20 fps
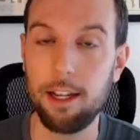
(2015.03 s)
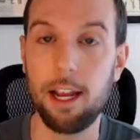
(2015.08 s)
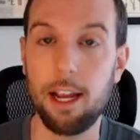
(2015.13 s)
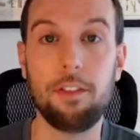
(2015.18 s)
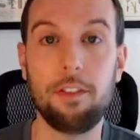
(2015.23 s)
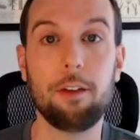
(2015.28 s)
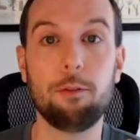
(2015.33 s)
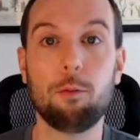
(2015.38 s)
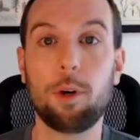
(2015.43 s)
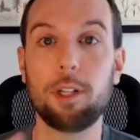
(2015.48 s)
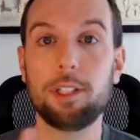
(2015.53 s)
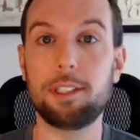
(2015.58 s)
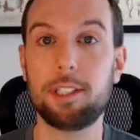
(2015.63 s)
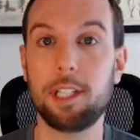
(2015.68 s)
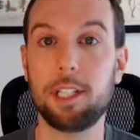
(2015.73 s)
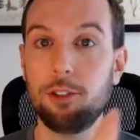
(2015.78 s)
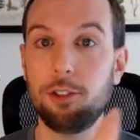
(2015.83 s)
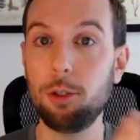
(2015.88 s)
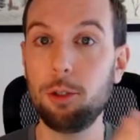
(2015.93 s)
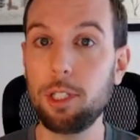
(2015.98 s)
And then once
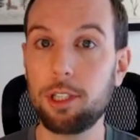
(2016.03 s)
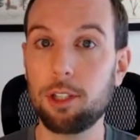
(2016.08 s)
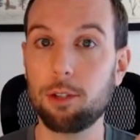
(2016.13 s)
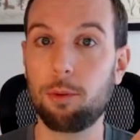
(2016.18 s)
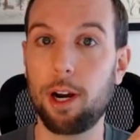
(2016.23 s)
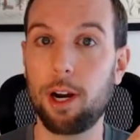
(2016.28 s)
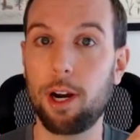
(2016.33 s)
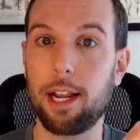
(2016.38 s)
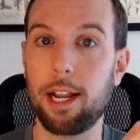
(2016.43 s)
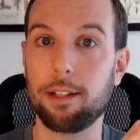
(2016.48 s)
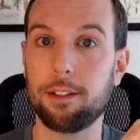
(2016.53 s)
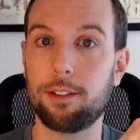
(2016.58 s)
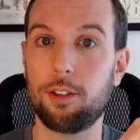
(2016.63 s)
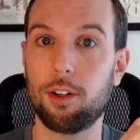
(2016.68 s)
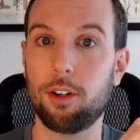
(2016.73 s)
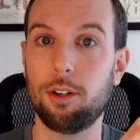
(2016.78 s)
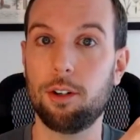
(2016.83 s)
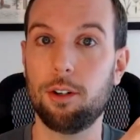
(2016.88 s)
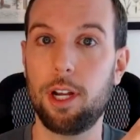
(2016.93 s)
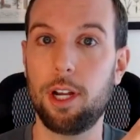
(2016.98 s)
they do get the right
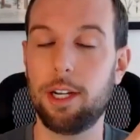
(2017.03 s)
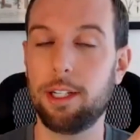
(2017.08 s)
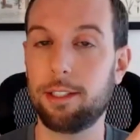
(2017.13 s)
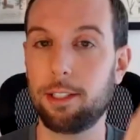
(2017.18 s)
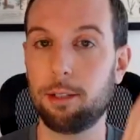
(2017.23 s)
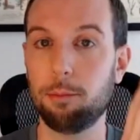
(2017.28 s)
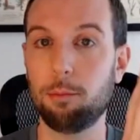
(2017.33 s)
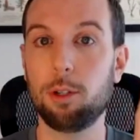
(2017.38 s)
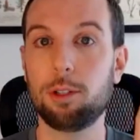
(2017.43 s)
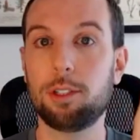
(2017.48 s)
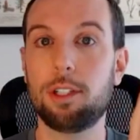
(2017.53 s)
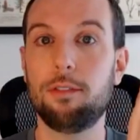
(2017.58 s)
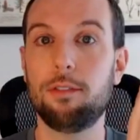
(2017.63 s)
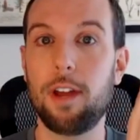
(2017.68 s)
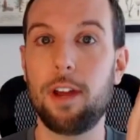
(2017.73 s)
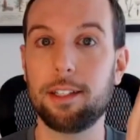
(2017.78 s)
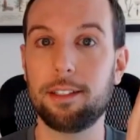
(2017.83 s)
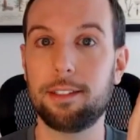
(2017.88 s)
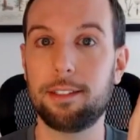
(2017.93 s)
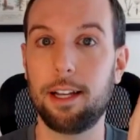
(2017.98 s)
answer, and it's the most
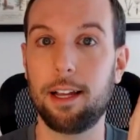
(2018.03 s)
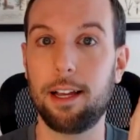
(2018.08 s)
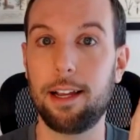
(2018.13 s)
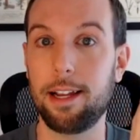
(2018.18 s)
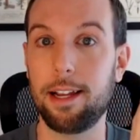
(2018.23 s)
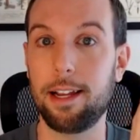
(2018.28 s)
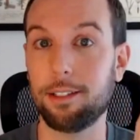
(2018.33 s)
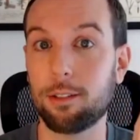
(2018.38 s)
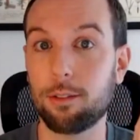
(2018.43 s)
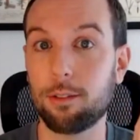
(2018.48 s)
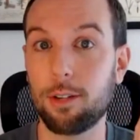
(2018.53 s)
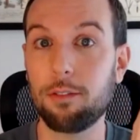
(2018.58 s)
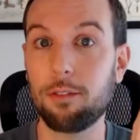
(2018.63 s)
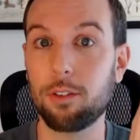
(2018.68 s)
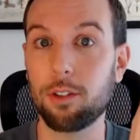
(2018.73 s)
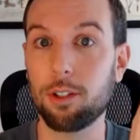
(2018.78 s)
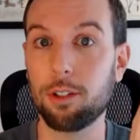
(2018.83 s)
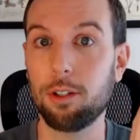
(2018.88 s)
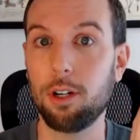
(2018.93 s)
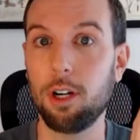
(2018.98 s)
advanced answer
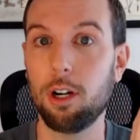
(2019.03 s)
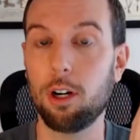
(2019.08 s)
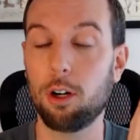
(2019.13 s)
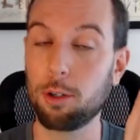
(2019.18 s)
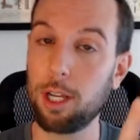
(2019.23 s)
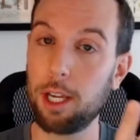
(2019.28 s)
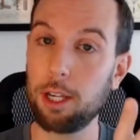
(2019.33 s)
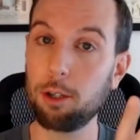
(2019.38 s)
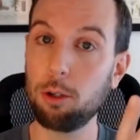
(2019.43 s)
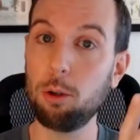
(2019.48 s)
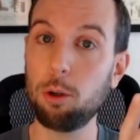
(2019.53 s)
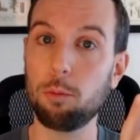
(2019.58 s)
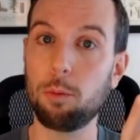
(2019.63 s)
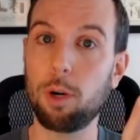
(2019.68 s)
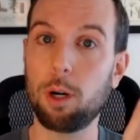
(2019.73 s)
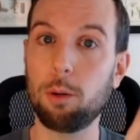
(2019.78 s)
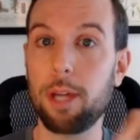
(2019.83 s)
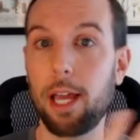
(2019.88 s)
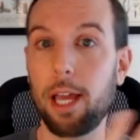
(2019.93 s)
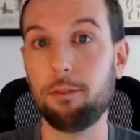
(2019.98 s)
ever, okay, cool.
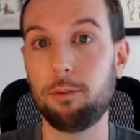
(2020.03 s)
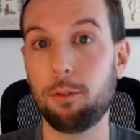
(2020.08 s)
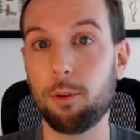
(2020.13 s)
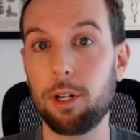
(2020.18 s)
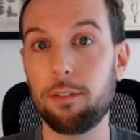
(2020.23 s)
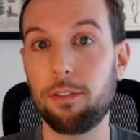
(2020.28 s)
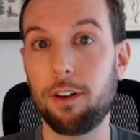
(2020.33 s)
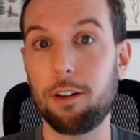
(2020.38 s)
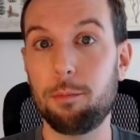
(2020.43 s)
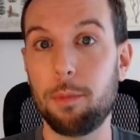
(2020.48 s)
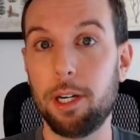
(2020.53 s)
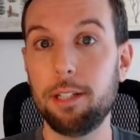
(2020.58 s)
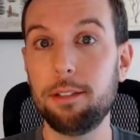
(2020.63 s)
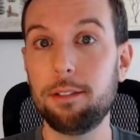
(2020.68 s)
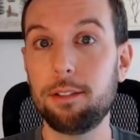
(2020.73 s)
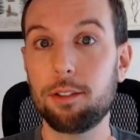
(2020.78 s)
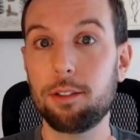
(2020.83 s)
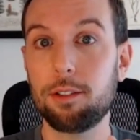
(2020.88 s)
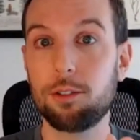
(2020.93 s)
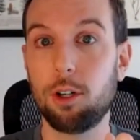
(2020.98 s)
Well, we have 45
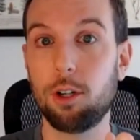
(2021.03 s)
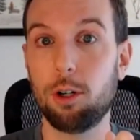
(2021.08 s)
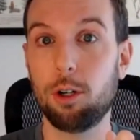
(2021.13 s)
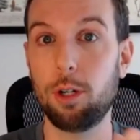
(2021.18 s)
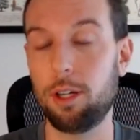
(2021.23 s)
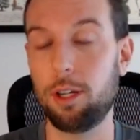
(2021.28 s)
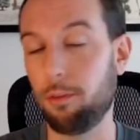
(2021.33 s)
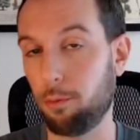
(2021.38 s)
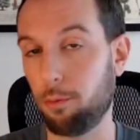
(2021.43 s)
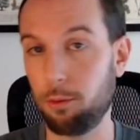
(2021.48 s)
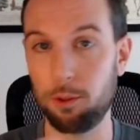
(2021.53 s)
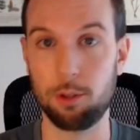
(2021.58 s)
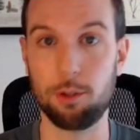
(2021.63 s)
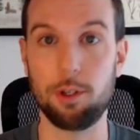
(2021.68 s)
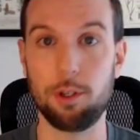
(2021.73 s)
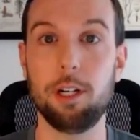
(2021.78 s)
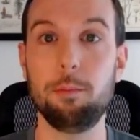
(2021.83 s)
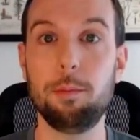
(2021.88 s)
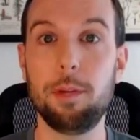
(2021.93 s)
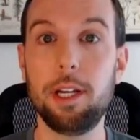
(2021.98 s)
minutes. So if
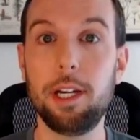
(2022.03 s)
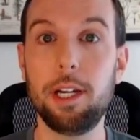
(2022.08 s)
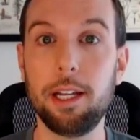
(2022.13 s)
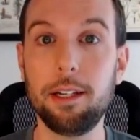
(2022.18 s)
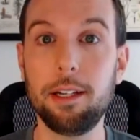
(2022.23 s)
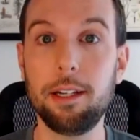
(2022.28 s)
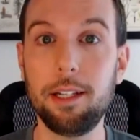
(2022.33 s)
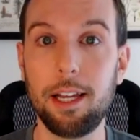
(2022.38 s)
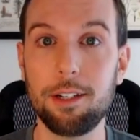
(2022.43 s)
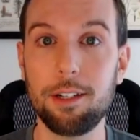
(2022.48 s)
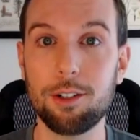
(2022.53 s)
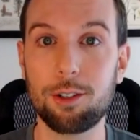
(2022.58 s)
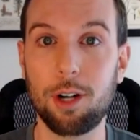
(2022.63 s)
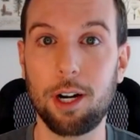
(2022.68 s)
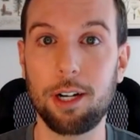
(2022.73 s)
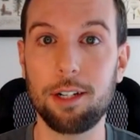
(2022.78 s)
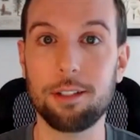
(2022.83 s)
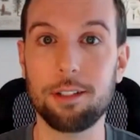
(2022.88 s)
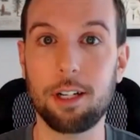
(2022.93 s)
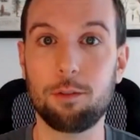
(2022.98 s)
you're in a meeting and you're
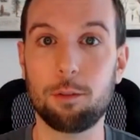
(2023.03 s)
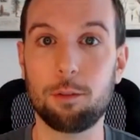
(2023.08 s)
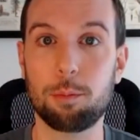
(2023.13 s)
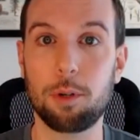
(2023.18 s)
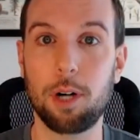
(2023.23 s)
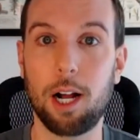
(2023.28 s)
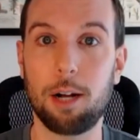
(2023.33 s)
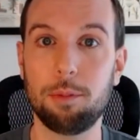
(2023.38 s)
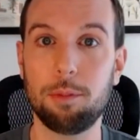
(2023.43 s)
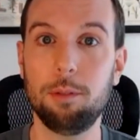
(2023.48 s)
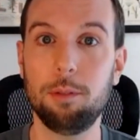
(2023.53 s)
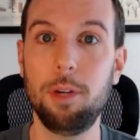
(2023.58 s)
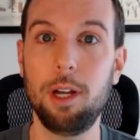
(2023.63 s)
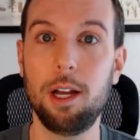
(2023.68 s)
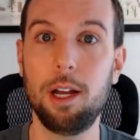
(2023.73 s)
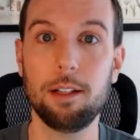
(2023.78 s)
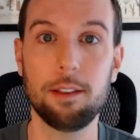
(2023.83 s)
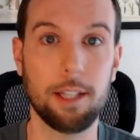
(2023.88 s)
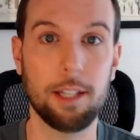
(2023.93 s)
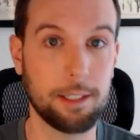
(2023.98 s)
trying to solve a problem,
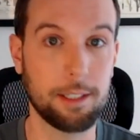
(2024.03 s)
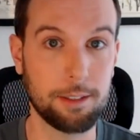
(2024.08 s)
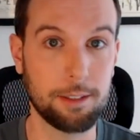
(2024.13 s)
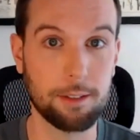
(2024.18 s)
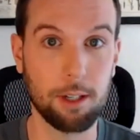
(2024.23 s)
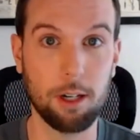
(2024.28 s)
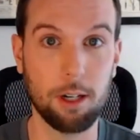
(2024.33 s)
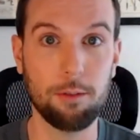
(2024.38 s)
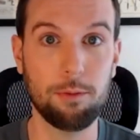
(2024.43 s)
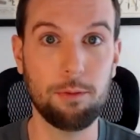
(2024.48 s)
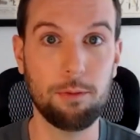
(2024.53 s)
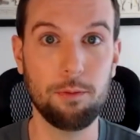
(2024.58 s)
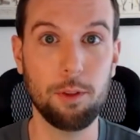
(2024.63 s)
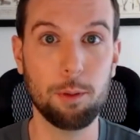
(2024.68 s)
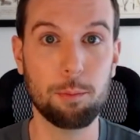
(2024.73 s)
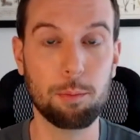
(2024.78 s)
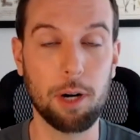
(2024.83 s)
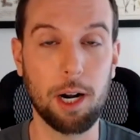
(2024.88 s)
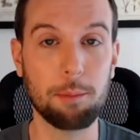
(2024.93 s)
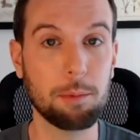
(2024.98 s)
let's solve
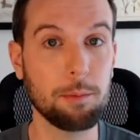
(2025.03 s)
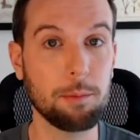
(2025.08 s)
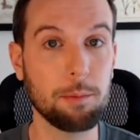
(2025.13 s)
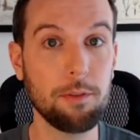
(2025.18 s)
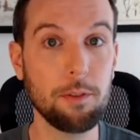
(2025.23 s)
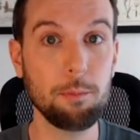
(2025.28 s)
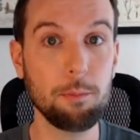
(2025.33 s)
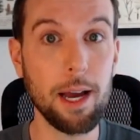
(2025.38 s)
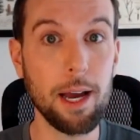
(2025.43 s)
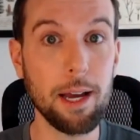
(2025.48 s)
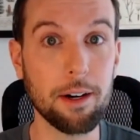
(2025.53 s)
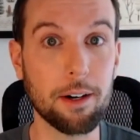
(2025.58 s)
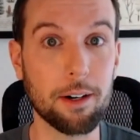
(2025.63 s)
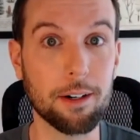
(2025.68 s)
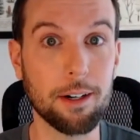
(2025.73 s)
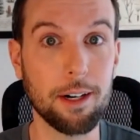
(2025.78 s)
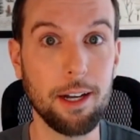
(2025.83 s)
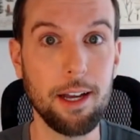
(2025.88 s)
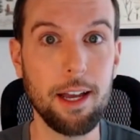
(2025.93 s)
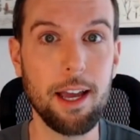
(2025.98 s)
the problem even
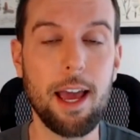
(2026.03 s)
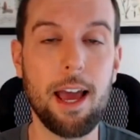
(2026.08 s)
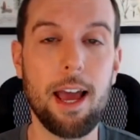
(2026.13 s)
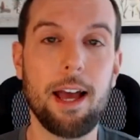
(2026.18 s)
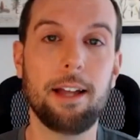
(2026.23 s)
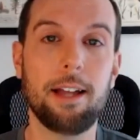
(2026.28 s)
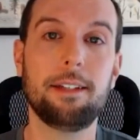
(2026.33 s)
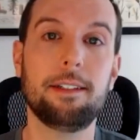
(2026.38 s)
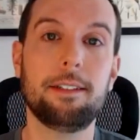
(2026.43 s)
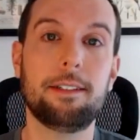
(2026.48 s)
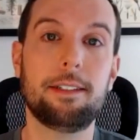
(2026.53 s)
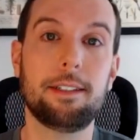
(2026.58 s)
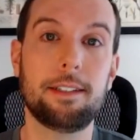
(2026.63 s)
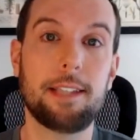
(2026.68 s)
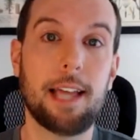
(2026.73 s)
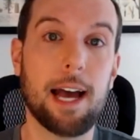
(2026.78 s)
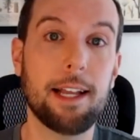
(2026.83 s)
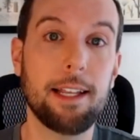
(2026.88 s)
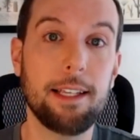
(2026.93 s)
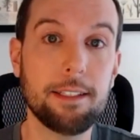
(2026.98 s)
better. And
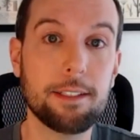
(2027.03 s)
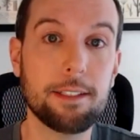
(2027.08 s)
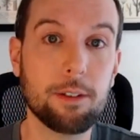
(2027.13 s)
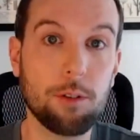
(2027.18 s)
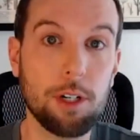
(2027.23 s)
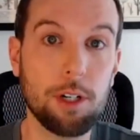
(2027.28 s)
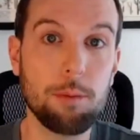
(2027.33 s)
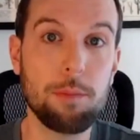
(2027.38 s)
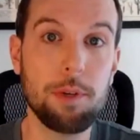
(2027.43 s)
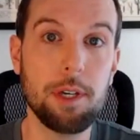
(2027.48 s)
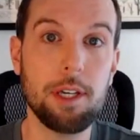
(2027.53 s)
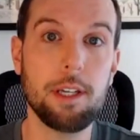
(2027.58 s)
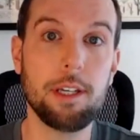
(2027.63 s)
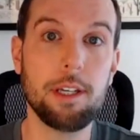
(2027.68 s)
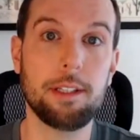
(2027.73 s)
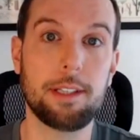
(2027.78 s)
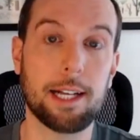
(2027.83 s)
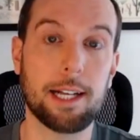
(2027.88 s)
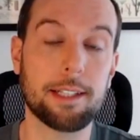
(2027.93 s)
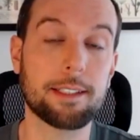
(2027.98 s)
that's going to
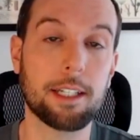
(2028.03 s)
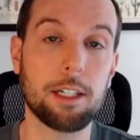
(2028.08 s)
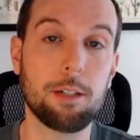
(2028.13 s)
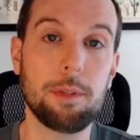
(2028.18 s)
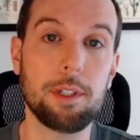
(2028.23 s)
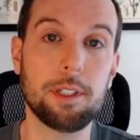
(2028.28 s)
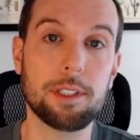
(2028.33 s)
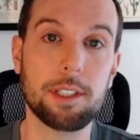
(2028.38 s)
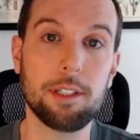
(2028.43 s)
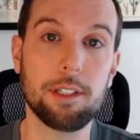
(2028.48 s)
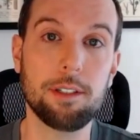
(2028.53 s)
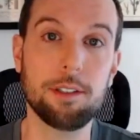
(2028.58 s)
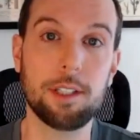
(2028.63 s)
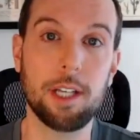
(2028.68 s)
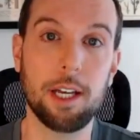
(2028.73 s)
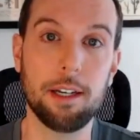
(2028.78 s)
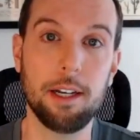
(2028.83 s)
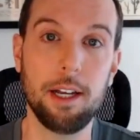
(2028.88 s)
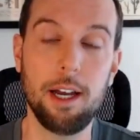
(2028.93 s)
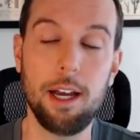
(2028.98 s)
be a skill
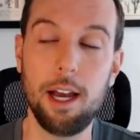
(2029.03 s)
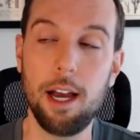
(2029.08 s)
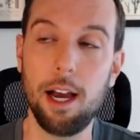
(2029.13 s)
set.